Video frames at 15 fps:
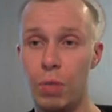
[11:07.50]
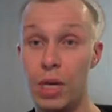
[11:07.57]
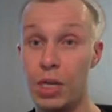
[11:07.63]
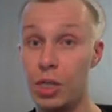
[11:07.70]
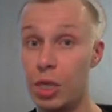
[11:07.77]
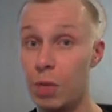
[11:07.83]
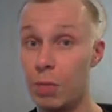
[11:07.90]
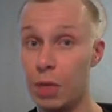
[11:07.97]

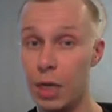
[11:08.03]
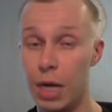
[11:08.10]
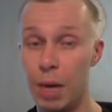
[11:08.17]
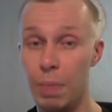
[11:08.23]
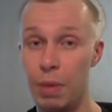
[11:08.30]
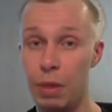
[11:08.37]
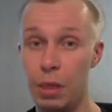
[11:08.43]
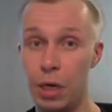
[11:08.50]
something
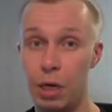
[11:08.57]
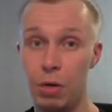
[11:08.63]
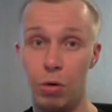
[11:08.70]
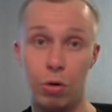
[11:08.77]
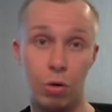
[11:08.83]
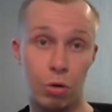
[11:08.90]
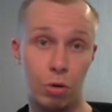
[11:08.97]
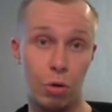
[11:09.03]
happen there,
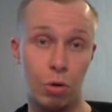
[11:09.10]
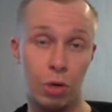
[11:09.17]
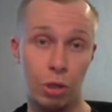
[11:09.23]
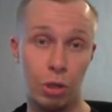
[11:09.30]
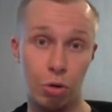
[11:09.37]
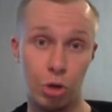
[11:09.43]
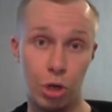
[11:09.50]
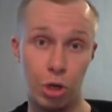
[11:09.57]
or go
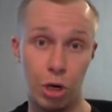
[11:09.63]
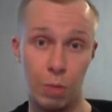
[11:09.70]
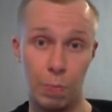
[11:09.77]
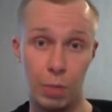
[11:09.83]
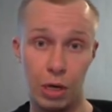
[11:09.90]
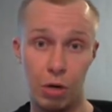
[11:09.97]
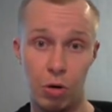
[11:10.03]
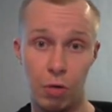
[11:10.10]
into
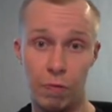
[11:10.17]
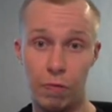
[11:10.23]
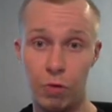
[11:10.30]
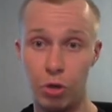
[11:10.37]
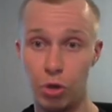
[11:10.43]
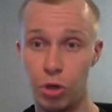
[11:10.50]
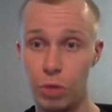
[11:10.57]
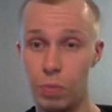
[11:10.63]
Sharpedo and
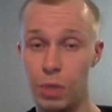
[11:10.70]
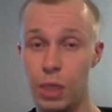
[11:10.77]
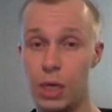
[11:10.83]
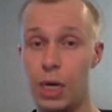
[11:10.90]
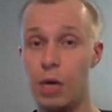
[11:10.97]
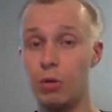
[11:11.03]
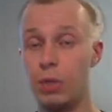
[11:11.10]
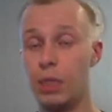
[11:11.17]
forcing me
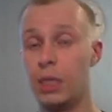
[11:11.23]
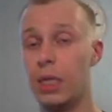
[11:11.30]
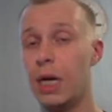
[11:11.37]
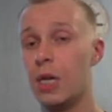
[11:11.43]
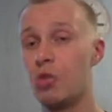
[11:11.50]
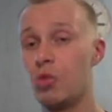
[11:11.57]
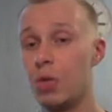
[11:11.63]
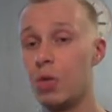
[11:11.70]
out in
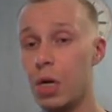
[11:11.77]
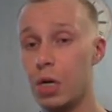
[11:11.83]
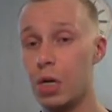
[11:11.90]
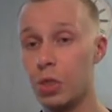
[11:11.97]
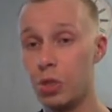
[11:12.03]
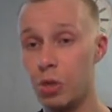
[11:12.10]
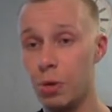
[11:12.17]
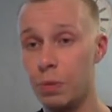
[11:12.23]
that regard.
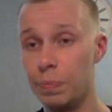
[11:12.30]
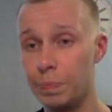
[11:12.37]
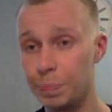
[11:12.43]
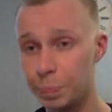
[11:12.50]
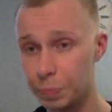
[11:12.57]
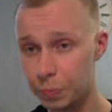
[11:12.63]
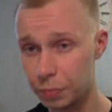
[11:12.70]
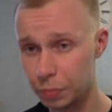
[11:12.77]
So
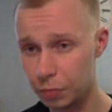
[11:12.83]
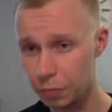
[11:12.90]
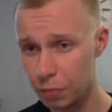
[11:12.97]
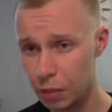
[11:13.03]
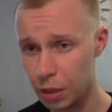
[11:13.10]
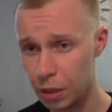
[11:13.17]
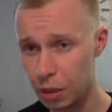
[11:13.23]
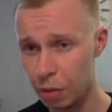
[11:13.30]

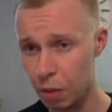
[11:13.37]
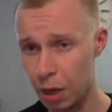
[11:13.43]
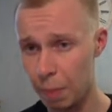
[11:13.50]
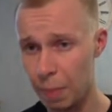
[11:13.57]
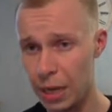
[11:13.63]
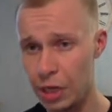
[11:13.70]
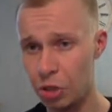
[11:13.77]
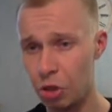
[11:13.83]

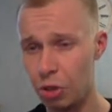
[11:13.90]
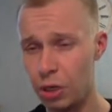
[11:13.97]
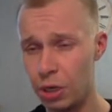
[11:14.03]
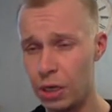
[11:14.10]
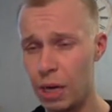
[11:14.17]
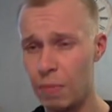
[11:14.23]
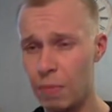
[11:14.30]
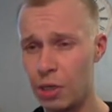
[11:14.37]
based on the
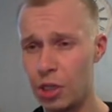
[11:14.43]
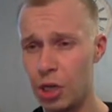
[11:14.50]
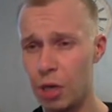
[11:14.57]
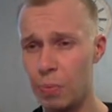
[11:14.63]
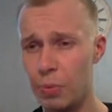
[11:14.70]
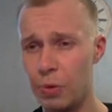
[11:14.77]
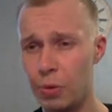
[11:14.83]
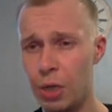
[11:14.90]
damage
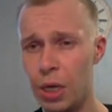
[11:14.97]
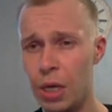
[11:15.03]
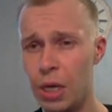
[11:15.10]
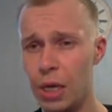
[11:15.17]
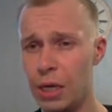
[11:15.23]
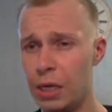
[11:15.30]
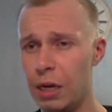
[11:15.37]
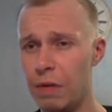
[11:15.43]
output,
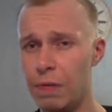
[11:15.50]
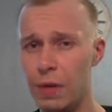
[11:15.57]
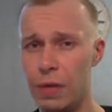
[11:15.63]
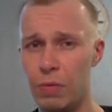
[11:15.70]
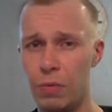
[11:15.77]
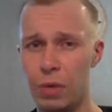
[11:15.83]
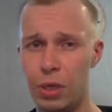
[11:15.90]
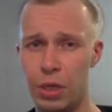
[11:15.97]
it definitely
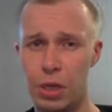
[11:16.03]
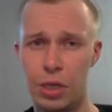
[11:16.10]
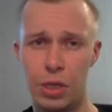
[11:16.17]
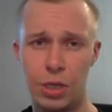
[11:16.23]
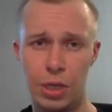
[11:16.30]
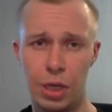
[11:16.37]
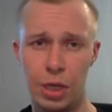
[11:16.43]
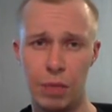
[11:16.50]
didn't
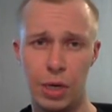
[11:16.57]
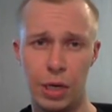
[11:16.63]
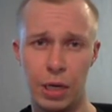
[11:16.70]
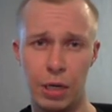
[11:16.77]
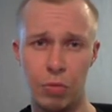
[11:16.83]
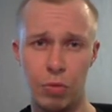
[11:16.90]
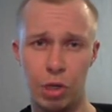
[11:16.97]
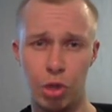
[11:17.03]
seem like
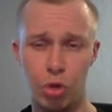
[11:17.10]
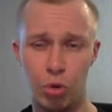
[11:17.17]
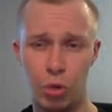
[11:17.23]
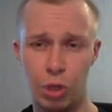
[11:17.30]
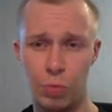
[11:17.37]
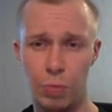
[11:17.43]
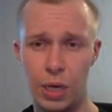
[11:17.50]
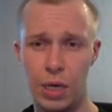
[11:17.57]
it was
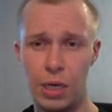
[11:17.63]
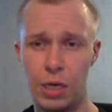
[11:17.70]
Choice Bandit